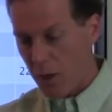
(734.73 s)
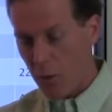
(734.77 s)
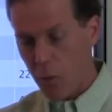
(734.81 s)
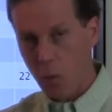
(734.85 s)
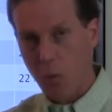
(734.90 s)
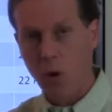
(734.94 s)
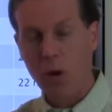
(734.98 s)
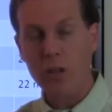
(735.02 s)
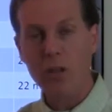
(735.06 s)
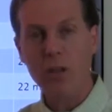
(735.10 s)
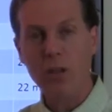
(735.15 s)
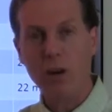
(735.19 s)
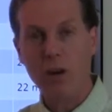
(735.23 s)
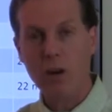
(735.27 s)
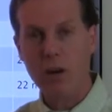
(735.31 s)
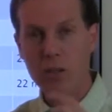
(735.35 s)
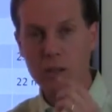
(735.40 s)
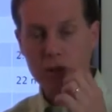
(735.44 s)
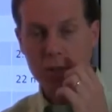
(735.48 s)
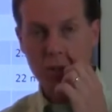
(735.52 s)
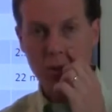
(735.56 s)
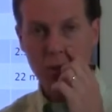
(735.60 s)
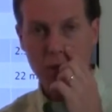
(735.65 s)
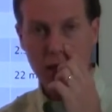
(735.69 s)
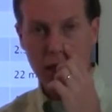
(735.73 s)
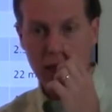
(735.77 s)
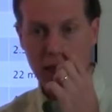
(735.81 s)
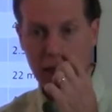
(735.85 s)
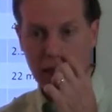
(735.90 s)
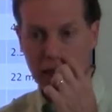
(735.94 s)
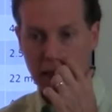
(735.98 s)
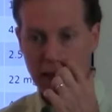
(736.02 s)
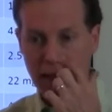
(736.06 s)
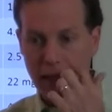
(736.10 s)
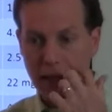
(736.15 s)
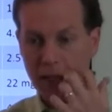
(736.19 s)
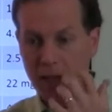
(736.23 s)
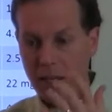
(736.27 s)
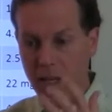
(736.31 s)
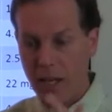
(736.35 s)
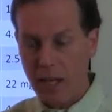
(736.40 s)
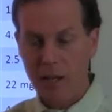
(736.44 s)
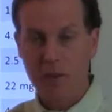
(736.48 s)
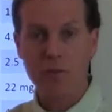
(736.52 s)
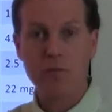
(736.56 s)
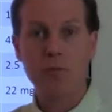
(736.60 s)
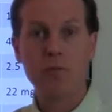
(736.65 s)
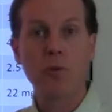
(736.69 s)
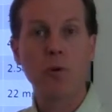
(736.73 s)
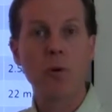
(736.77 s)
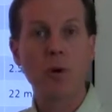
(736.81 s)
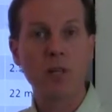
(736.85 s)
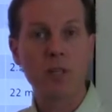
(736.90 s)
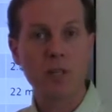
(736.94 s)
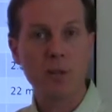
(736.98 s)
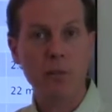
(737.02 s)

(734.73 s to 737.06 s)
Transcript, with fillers: one large zucchini, and four